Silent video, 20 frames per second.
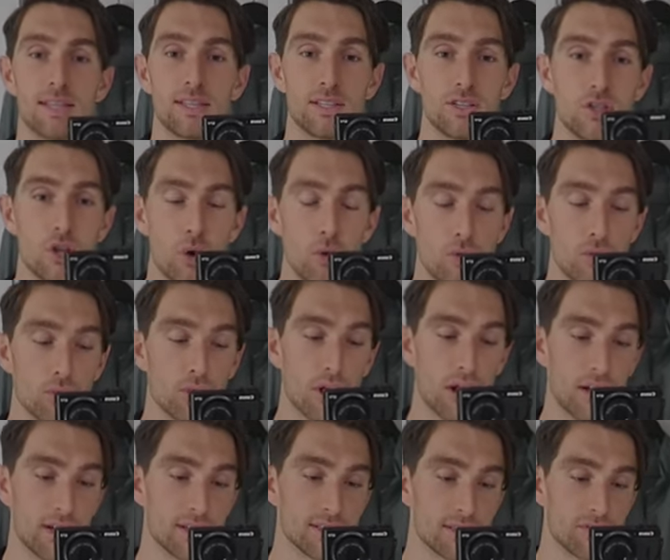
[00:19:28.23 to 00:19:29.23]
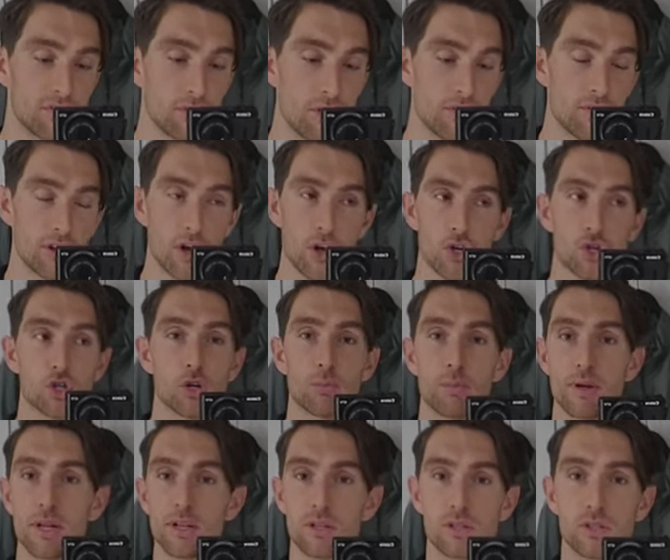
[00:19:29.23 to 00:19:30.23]
know your colors. If you're ever going
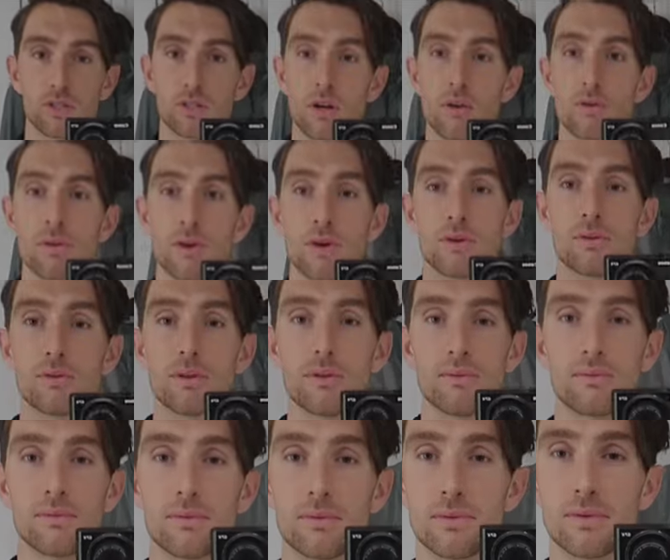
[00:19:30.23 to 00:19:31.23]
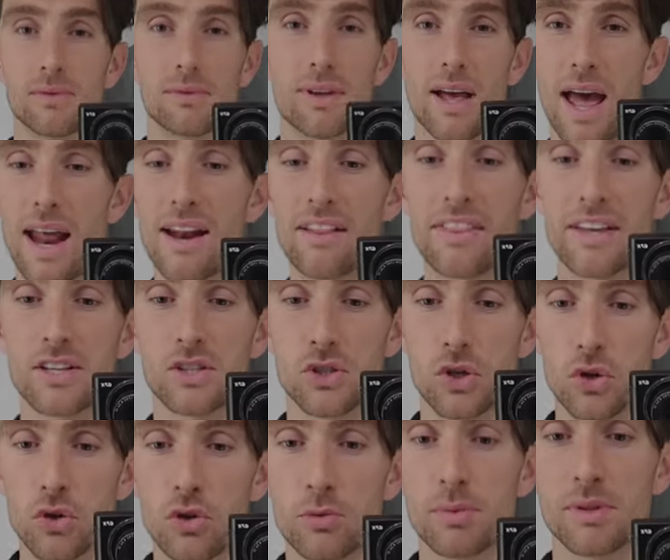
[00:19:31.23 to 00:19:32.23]
shopping, just don't go anything
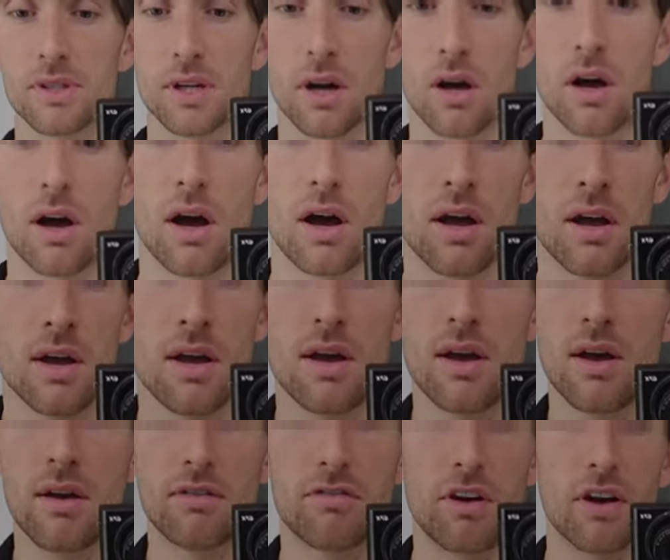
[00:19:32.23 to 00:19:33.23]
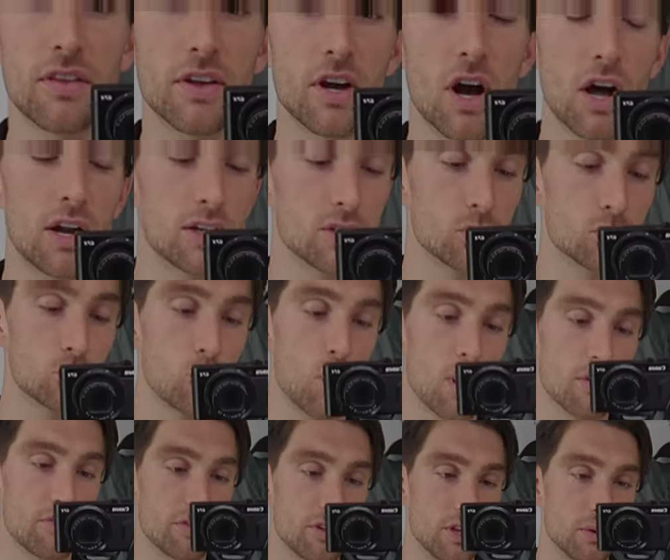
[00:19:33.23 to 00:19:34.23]
too bizarre. Find the colors which
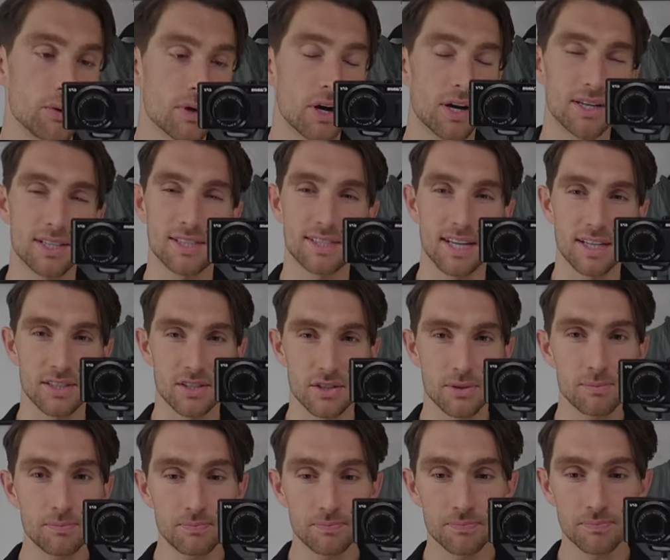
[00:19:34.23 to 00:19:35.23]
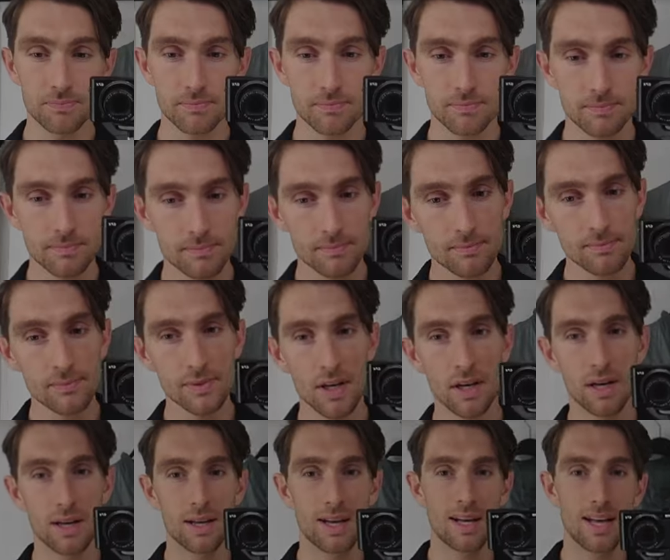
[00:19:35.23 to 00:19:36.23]
work for you and kind of stick to them.
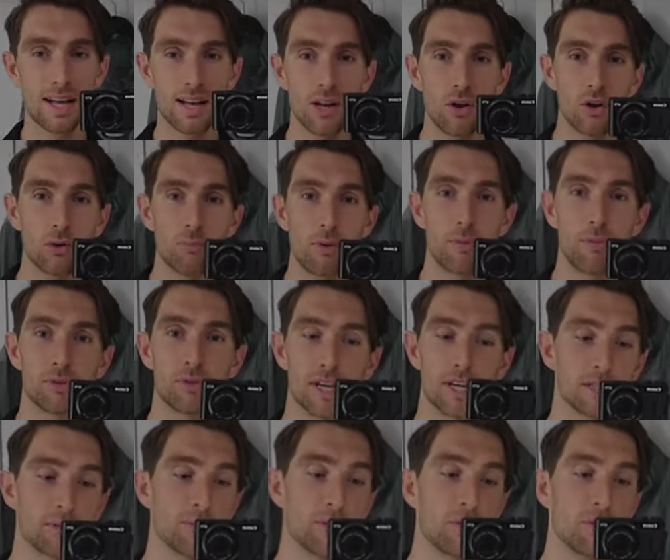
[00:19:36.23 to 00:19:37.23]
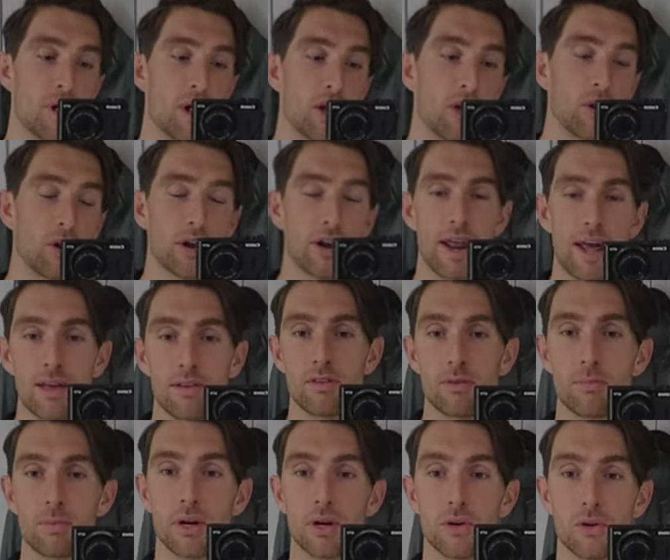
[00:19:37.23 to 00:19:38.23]
A lot of people say to me, you wear a lot of navy
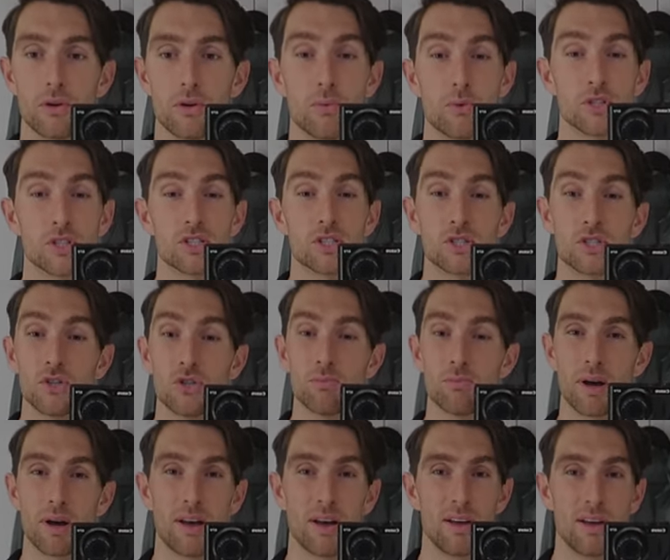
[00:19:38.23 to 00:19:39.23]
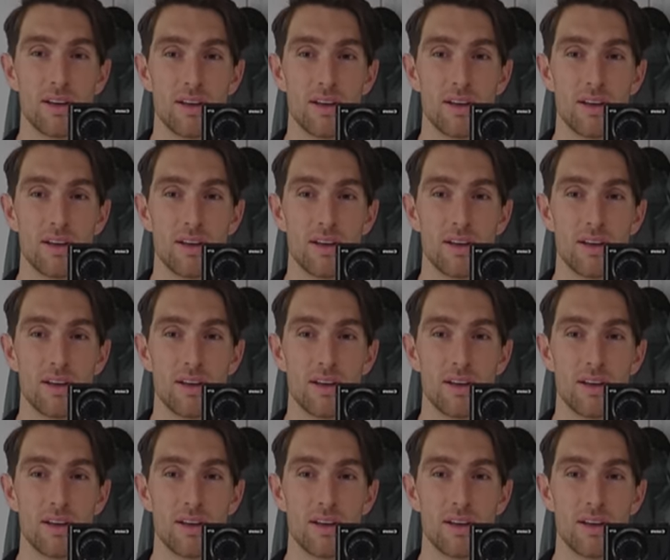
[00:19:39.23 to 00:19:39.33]
blue, which I do, but